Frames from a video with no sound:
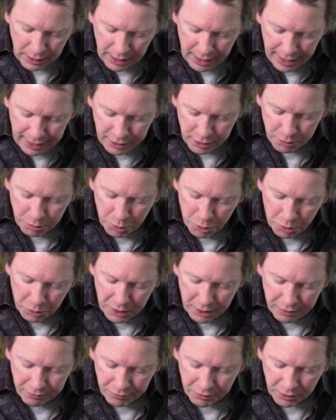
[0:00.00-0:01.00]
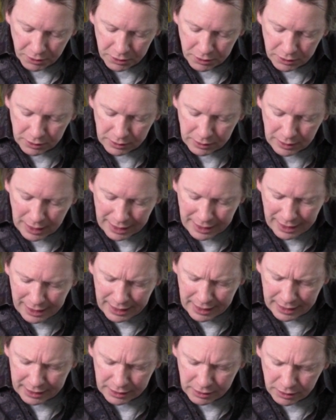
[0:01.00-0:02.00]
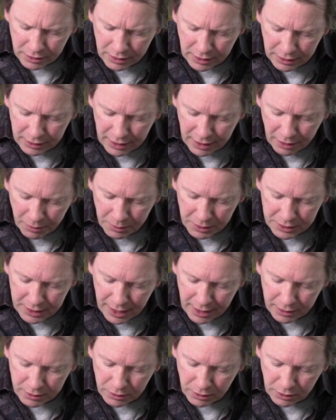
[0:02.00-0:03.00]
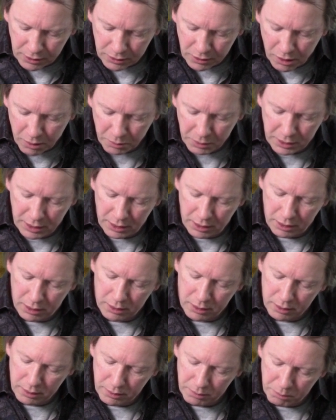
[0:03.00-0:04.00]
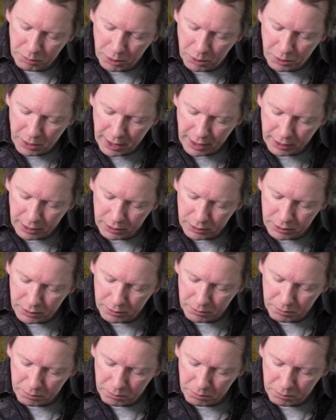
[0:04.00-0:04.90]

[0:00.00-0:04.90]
a smooth inverse. I think it is continuous, actually, is all we need. But who cares?